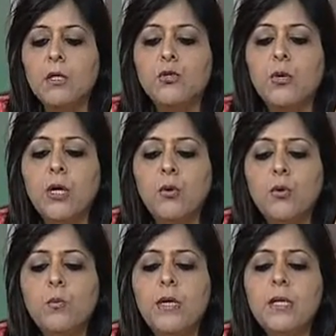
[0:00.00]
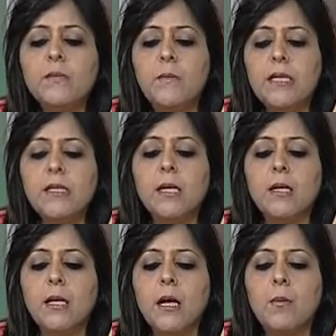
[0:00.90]
So recruitment is
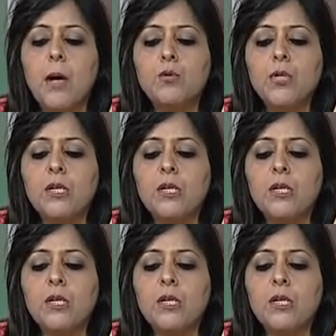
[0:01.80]
basically about